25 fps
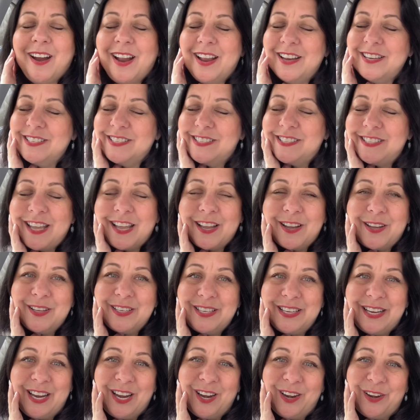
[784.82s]
I just, I
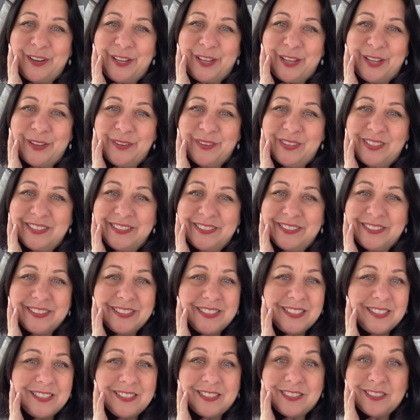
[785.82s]
couldn't hear you.
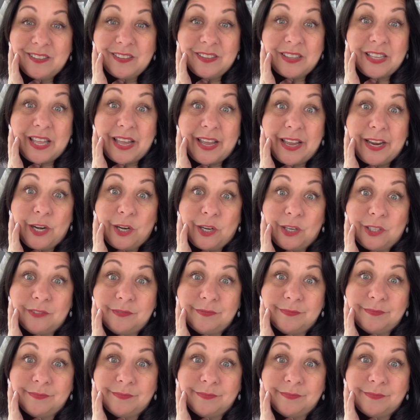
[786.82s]
Liar.